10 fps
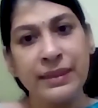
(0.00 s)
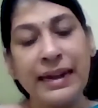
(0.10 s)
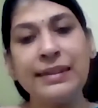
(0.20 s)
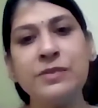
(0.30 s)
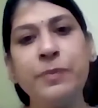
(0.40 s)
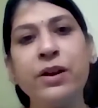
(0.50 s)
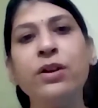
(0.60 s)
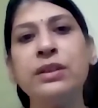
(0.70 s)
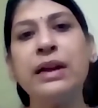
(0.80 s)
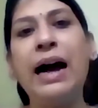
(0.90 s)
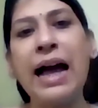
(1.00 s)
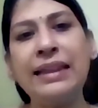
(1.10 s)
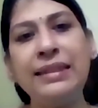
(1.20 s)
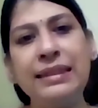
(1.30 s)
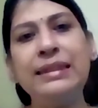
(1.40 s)
That is because at
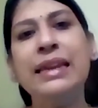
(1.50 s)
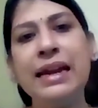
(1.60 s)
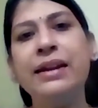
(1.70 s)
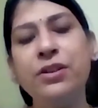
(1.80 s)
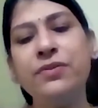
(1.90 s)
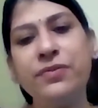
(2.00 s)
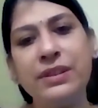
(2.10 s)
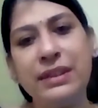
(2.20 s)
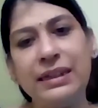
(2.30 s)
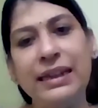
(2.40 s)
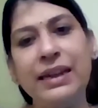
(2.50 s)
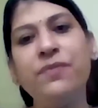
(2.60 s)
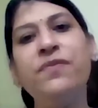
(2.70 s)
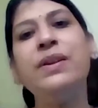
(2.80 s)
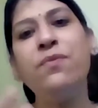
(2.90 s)
the end of the
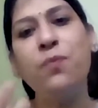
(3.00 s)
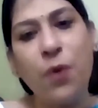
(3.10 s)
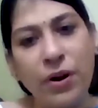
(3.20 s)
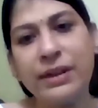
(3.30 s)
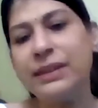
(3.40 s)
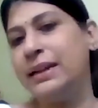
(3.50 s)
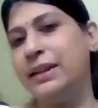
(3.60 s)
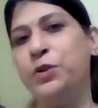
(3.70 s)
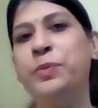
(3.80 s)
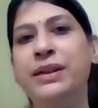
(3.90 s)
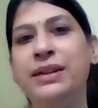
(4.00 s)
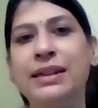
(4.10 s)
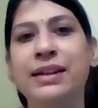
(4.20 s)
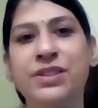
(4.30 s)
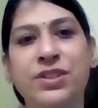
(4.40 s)
day, we want that human
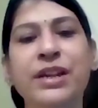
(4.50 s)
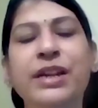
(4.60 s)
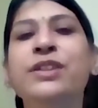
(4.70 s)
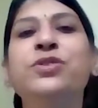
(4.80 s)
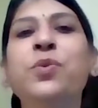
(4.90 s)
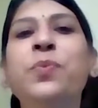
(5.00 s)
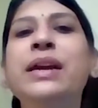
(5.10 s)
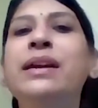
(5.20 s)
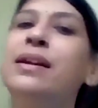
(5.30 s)
touch. So we